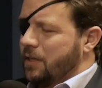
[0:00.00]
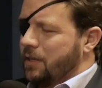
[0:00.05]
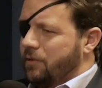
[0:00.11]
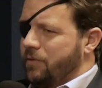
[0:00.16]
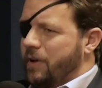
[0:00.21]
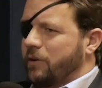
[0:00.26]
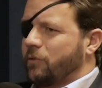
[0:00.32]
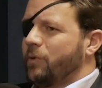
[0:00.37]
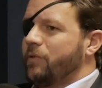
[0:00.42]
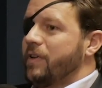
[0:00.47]

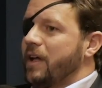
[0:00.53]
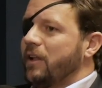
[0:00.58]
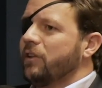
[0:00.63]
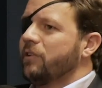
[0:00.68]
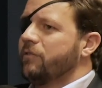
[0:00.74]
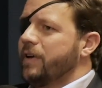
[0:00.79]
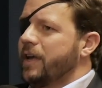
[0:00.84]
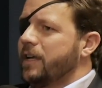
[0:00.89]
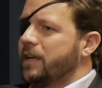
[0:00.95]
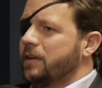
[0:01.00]
In fact, we've
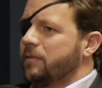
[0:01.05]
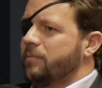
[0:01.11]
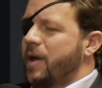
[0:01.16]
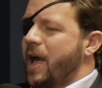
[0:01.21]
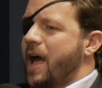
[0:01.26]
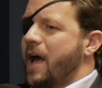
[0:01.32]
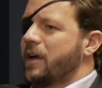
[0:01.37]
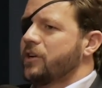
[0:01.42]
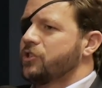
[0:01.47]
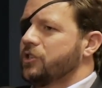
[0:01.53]
elevated
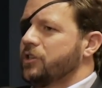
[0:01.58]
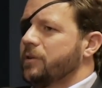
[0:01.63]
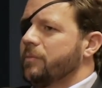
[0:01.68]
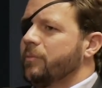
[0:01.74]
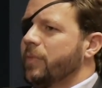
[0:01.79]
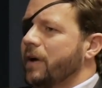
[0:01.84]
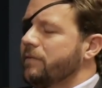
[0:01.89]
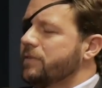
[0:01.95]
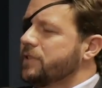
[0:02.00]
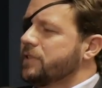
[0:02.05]
passion
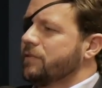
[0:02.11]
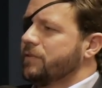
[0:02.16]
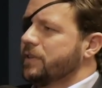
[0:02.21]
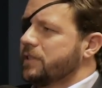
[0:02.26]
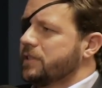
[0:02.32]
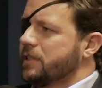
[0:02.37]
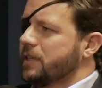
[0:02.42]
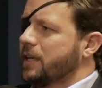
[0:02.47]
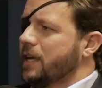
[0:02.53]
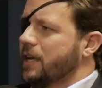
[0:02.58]
above
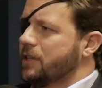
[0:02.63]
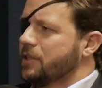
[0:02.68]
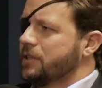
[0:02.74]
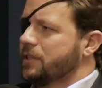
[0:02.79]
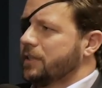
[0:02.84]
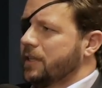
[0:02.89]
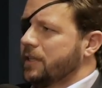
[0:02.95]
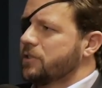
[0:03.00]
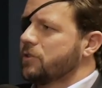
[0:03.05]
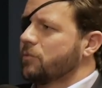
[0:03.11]

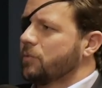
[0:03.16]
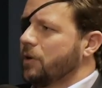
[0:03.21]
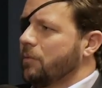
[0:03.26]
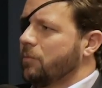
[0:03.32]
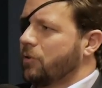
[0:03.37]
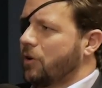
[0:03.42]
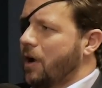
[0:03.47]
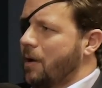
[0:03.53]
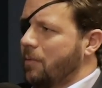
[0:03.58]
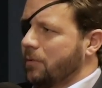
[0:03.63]
sophistication, and that's a
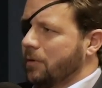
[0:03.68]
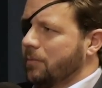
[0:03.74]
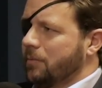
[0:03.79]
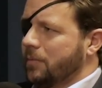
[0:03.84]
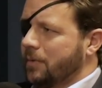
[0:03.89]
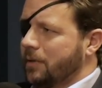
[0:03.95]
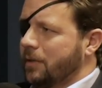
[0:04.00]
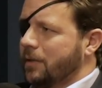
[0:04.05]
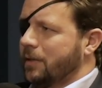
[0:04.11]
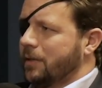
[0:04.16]
real
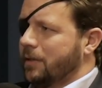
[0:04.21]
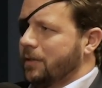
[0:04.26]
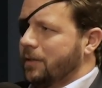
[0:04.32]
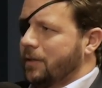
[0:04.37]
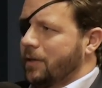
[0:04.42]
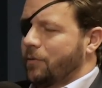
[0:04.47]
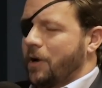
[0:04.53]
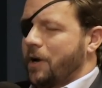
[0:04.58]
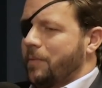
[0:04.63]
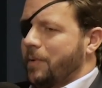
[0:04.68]
problem.
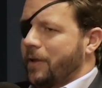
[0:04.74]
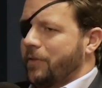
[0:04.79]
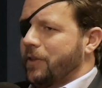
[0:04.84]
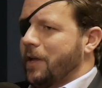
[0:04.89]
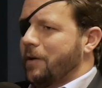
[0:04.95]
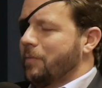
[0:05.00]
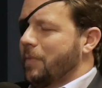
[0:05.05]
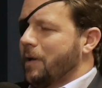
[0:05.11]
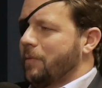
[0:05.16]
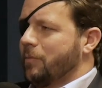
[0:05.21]
I write about
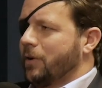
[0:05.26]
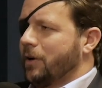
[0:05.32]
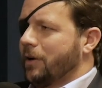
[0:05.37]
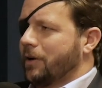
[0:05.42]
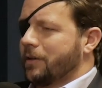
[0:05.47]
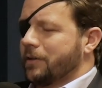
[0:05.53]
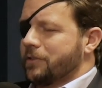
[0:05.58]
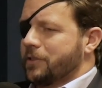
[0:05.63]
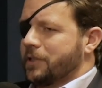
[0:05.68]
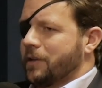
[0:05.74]
that in my
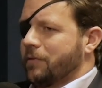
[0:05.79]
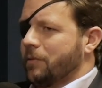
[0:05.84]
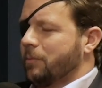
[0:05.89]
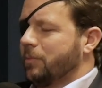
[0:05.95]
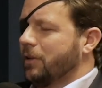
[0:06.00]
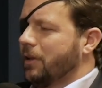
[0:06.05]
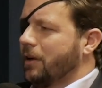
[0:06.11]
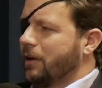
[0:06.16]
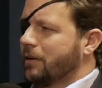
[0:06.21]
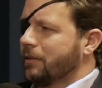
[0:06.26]
book. I'll just give a
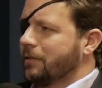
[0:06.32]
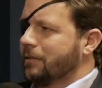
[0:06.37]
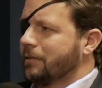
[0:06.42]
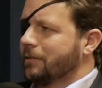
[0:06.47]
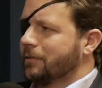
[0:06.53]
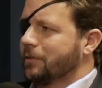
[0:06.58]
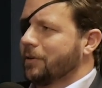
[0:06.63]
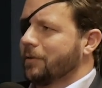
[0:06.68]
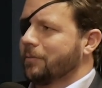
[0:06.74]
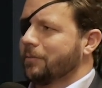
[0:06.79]
plug
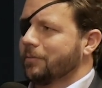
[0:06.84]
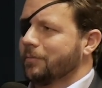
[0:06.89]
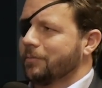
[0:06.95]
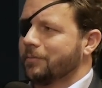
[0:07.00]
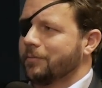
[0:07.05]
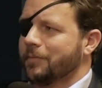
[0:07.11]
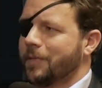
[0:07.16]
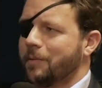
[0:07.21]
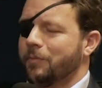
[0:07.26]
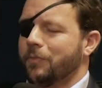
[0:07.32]
for
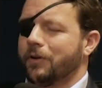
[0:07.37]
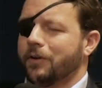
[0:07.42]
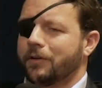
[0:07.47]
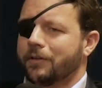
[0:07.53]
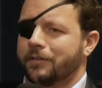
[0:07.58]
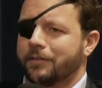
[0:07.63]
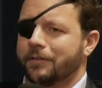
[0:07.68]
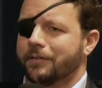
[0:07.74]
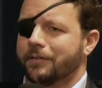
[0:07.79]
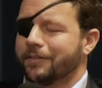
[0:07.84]
my book.
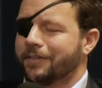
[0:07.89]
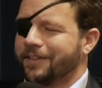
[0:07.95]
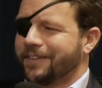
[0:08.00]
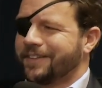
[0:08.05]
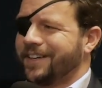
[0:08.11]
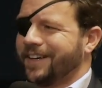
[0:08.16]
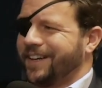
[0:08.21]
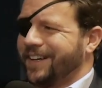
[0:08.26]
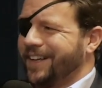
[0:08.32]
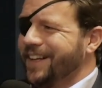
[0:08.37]

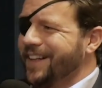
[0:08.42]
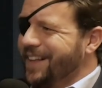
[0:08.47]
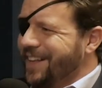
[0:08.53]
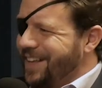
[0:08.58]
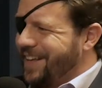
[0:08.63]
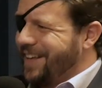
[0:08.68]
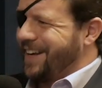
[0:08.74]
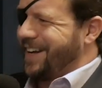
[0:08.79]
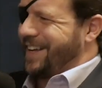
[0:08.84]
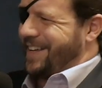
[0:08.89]
And
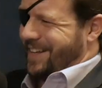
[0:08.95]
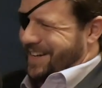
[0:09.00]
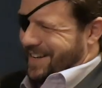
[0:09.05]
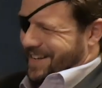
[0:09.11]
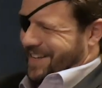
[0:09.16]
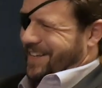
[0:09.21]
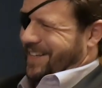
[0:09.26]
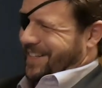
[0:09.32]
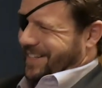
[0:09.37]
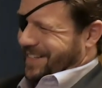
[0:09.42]
tell
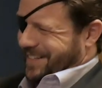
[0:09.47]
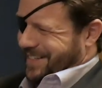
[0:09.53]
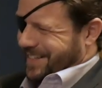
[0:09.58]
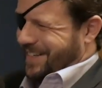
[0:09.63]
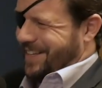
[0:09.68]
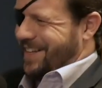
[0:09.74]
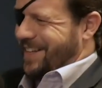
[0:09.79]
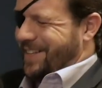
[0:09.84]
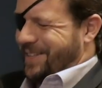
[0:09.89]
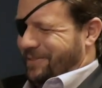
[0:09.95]
everyone the name
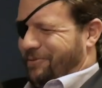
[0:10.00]
of it.